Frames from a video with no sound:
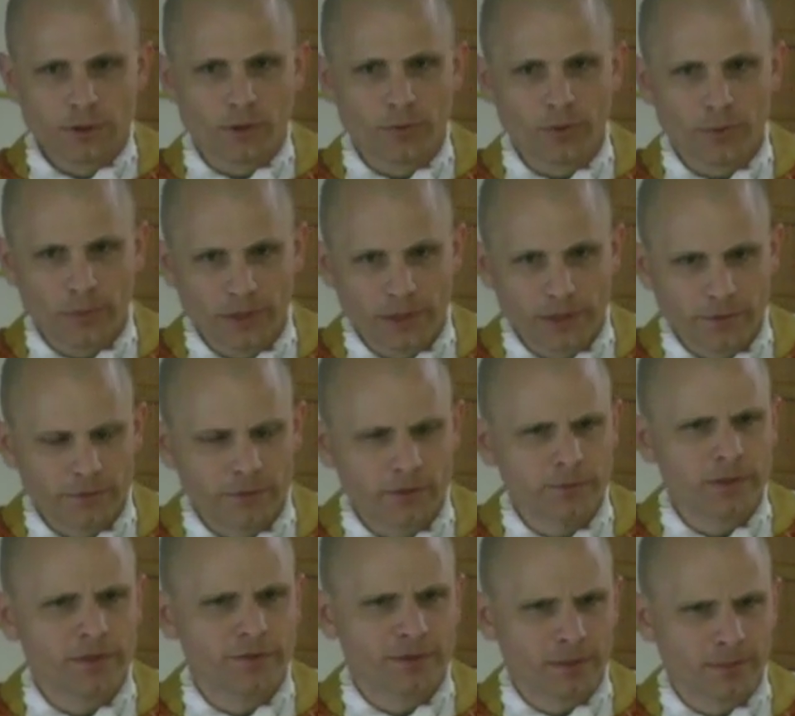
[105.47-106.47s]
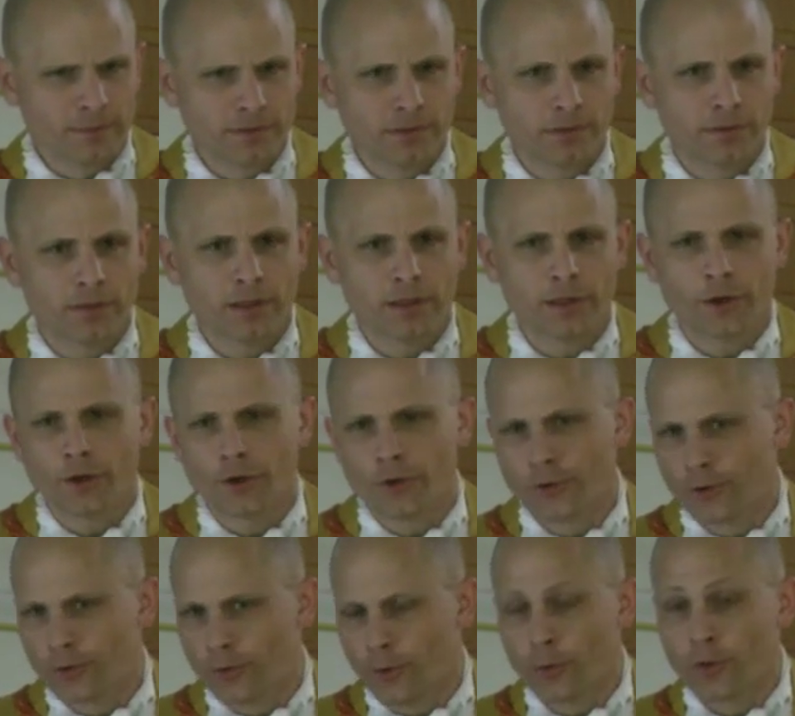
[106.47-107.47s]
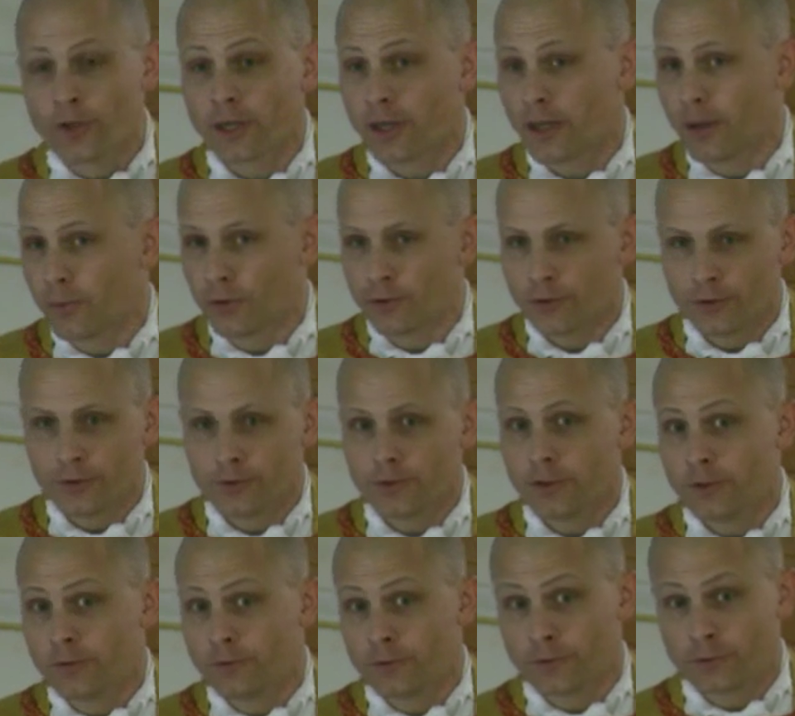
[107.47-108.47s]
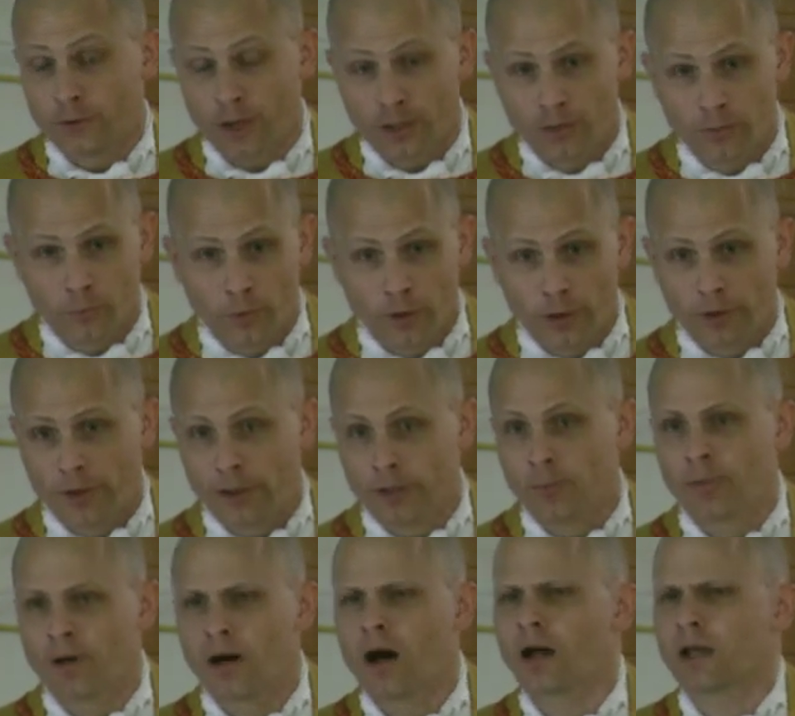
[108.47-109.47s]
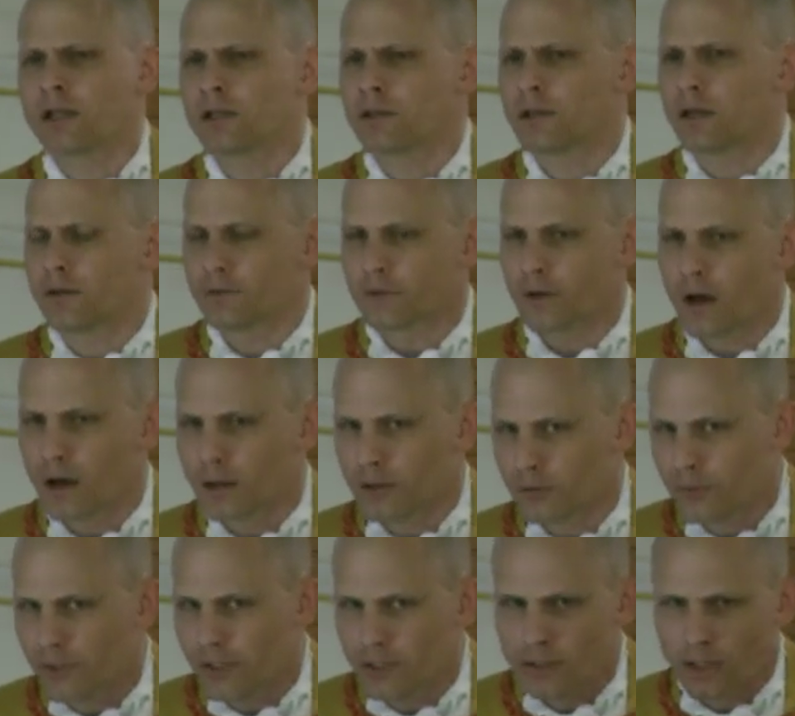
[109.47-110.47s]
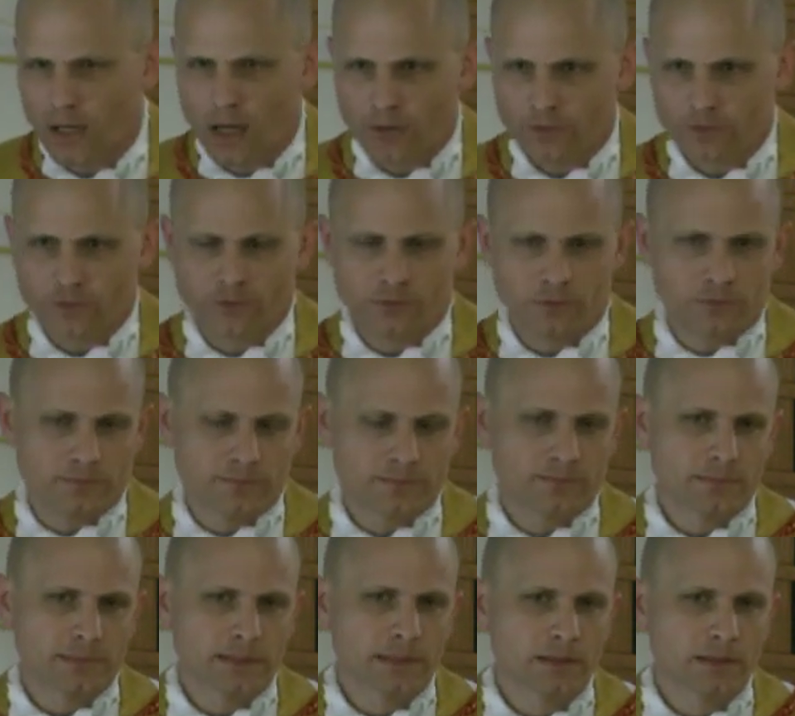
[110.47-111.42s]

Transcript: we can still be tempted to think, oh, okay, well, he's just kind of wearing a body as a Halloween costume.